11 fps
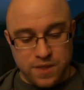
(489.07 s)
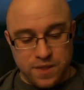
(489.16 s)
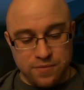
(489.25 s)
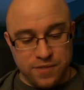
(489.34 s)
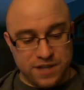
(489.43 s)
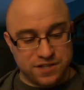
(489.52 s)

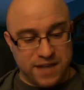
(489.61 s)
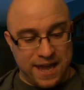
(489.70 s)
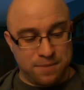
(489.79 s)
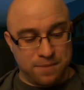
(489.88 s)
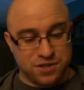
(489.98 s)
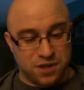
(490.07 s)
This
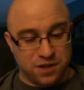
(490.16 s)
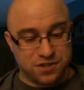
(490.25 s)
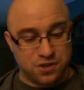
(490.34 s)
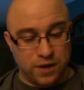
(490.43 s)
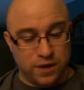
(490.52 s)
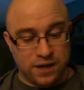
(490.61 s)
game is
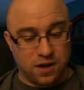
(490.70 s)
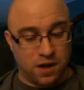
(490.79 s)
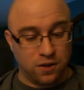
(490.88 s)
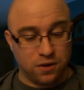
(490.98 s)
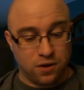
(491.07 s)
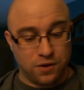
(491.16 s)
also in
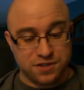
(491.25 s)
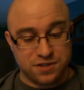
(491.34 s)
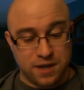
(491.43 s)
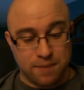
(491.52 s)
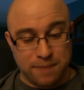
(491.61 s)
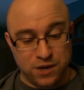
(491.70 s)
color, or this
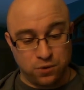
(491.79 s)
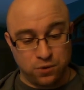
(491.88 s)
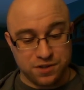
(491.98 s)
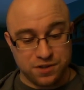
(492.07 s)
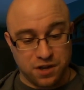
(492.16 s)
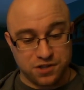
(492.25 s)

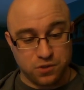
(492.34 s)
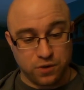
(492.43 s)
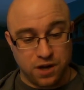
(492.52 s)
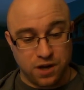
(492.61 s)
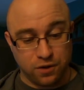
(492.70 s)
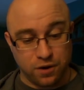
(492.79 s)
manual is also in
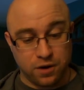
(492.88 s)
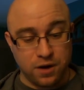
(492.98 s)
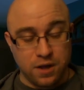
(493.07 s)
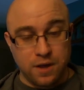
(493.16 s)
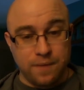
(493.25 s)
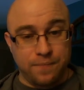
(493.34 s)
color.
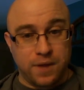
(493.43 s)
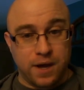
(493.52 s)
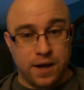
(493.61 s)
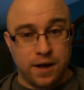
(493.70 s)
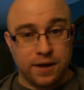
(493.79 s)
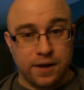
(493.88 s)

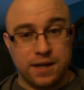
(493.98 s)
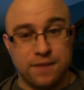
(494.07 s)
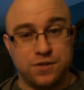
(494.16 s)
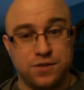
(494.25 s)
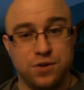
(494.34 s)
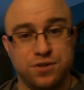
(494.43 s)

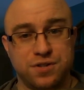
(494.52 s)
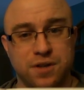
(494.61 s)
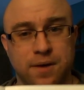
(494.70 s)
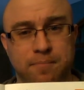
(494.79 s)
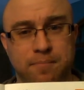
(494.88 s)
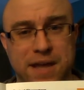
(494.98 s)
Gives you
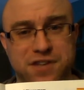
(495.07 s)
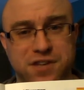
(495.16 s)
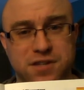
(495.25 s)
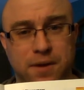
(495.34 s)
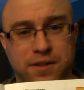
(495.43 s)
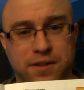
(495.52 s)
some
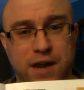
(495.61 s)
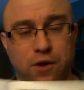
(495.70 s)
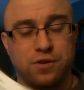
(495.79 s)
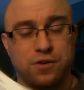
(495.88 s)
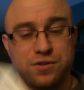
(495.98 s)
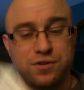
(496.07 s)
basics about the
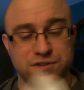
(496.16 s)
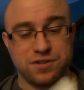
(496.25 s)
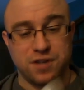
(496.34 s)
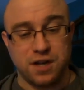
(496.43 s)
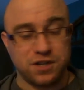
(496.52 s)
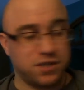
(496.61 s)
characters and
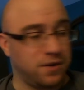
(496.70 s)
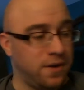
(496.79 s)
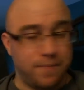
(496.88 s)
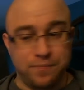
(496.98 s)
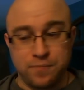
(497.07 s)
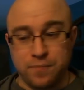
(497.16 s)
such.
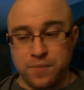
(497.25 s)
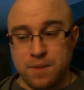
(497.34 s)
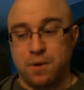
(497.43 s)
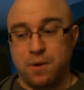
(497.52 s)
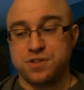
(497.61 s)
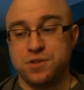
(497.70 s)

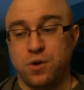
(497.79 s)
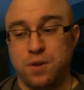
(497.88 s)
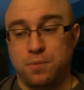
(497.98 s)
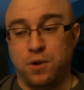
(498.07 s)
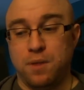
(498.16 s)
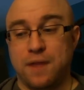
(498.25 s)
But what's
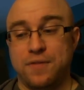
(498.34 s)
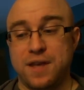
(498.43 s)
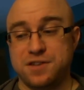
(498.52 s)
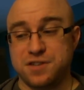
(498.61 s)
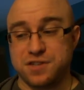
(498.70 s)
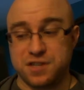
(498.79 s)
notable about
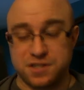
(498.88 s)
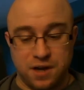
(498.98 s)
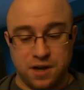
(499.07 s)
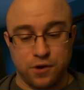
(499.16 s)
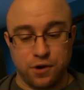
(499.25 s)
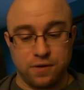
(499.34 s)
this is it's
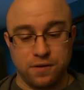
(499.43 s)
another